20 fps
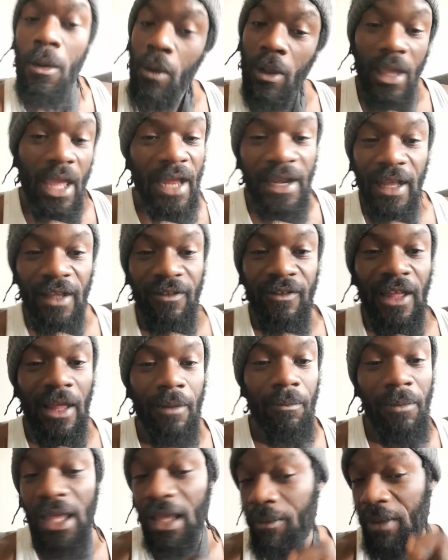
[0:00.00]
You
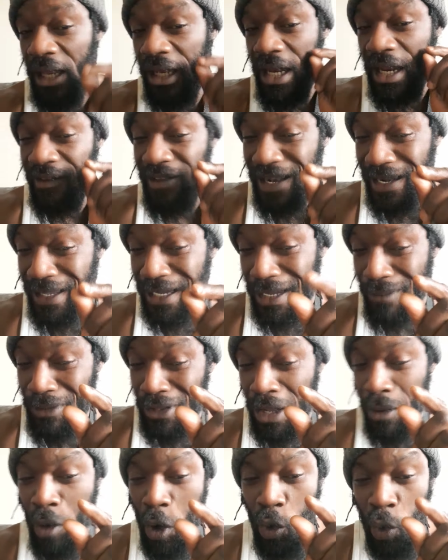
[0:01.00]
understand, maybe there's a little
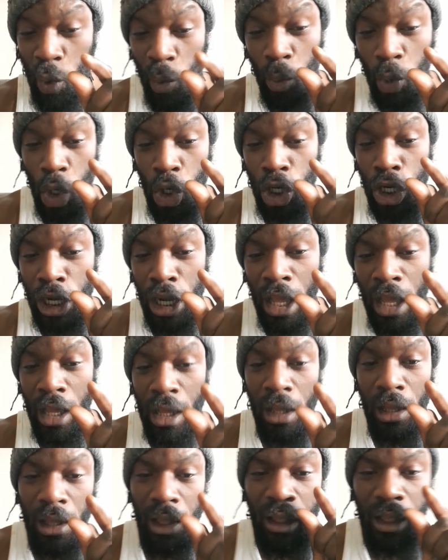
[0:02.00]
bit of maroon blood in
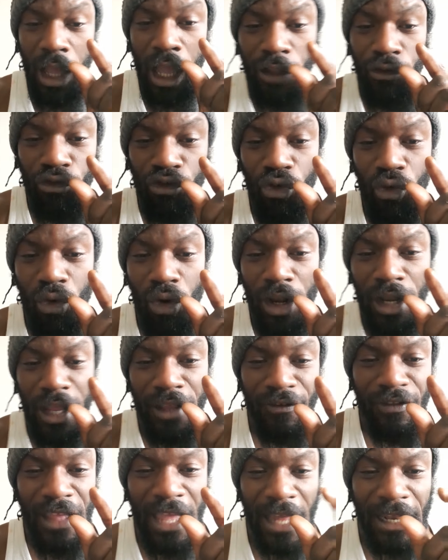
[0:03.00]
Andrew
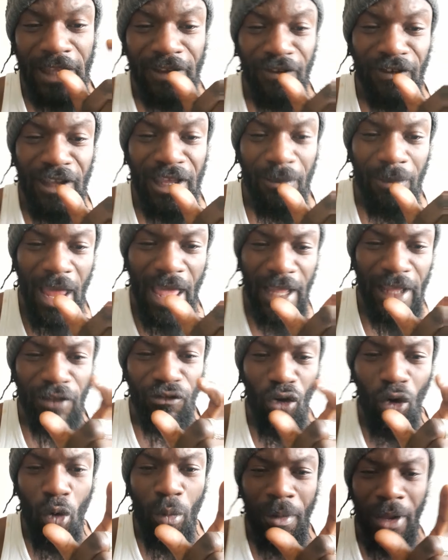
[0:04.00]
Wallace there, and it seems like
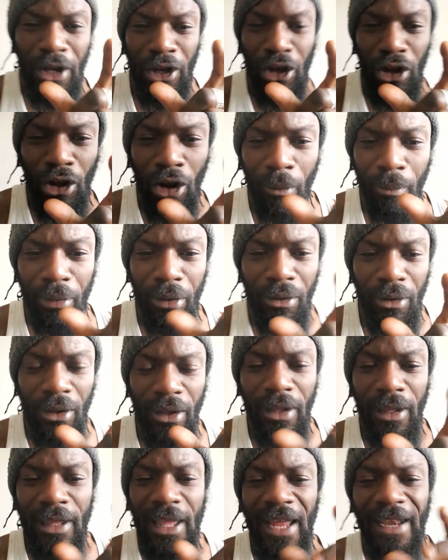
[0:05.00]
it's opening up.
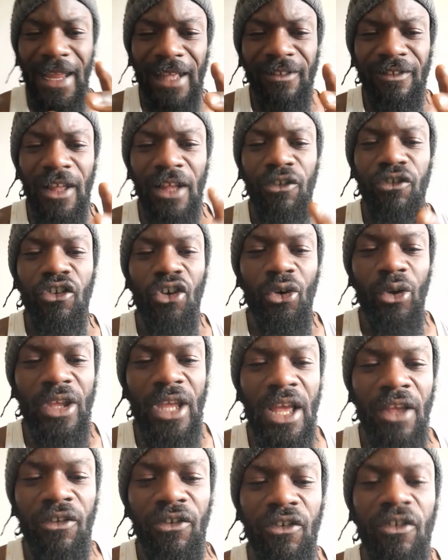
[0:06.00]
You understand? So
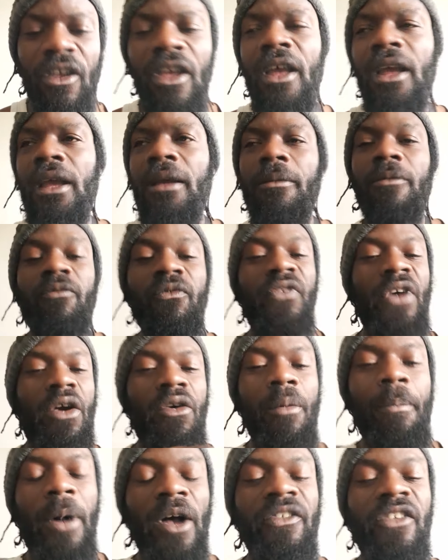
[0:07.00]
yes,
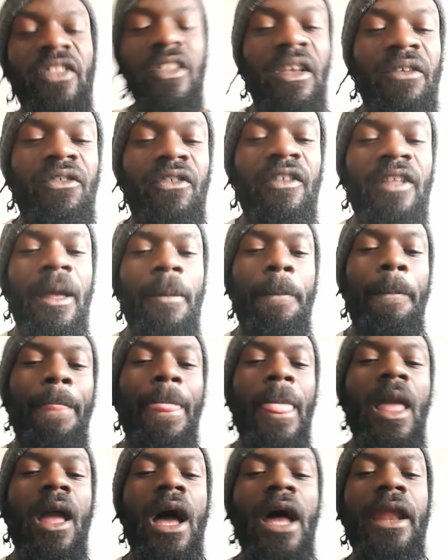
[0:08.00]
very positive step.
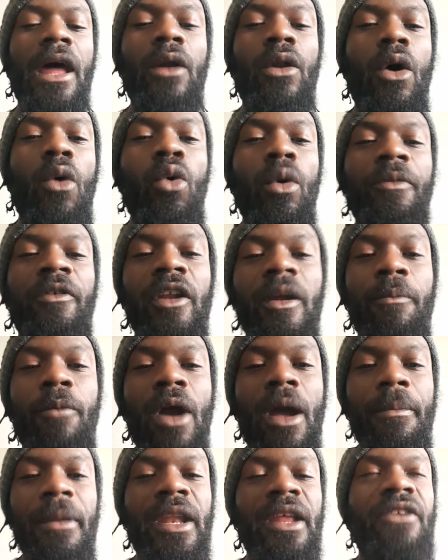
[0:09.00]
And I hope to the
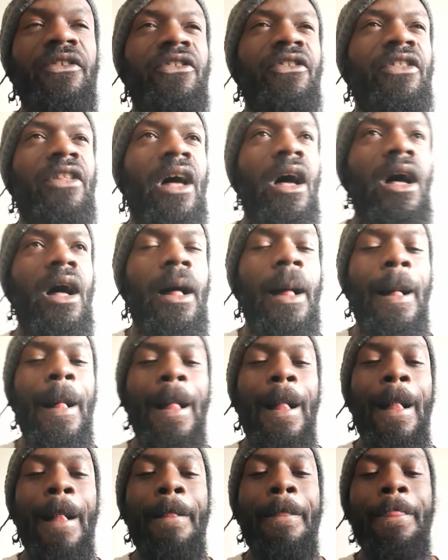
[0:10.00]
Prime
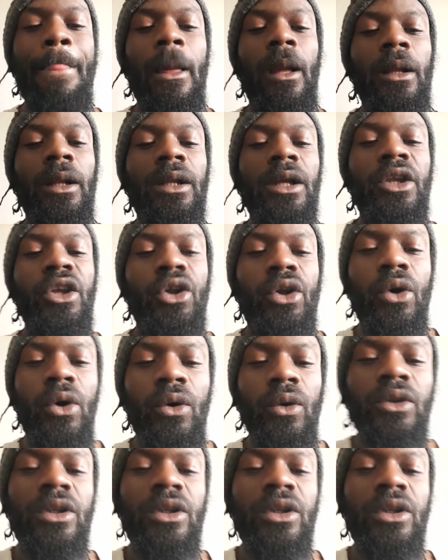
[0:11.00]
Minister, you know,